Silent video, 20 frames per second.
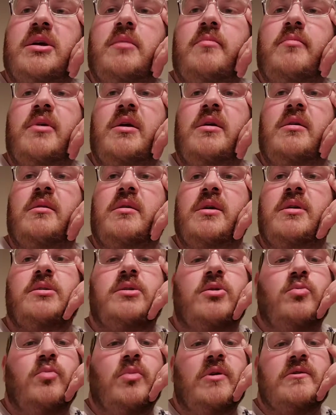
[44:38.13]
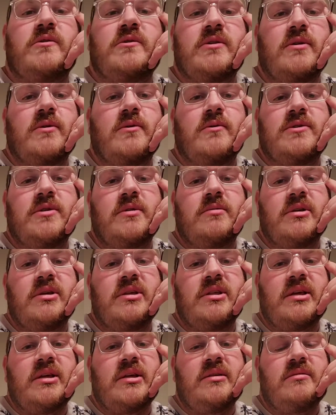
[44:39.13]
She got married like 2 months ago,
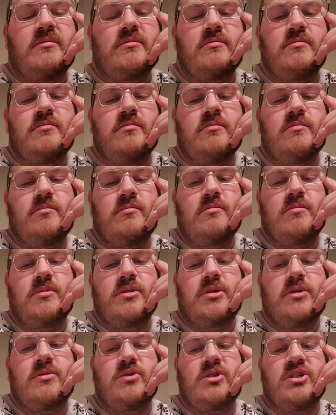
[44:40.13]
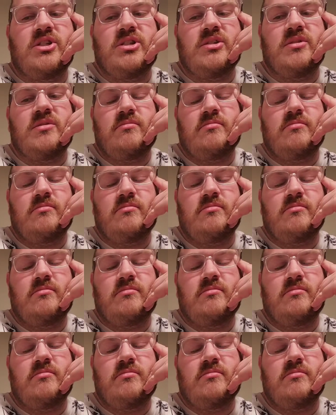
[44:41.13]
something like that. So